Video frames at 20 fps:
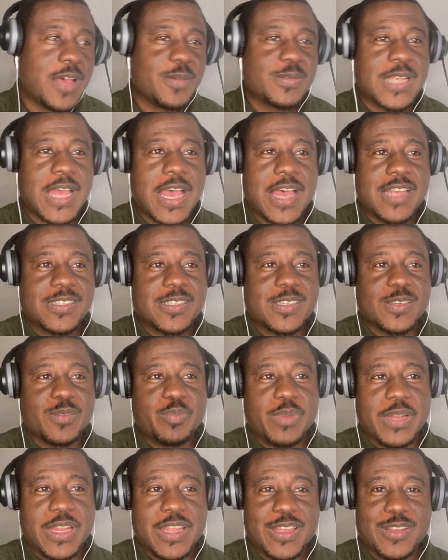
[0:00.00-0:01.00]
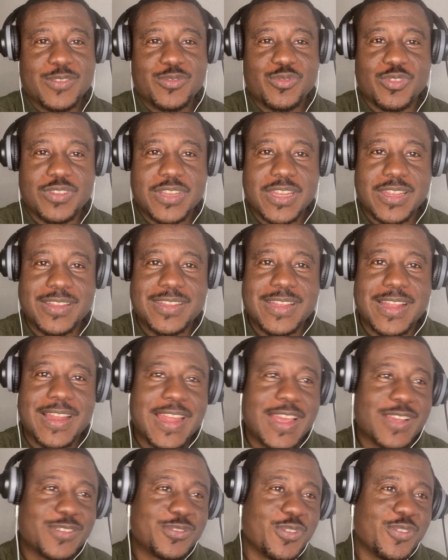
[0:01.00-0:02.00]
clubs are still playing today, the
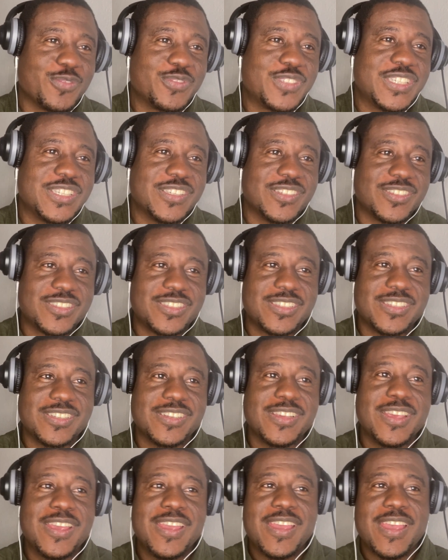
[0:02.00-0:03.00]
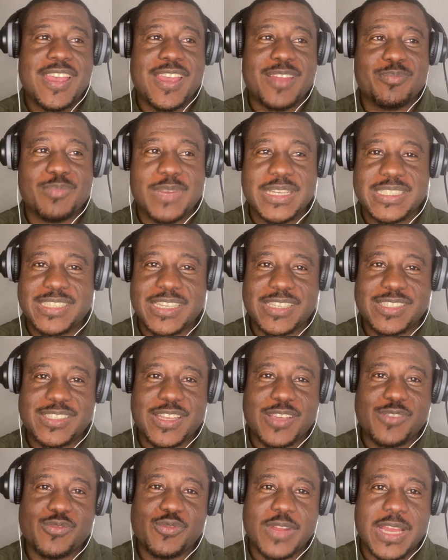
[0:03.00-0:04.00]
likes of Chelsea and
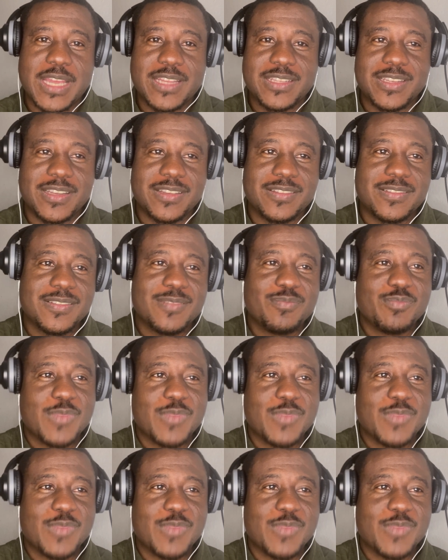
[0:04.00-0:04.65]
Manchester United.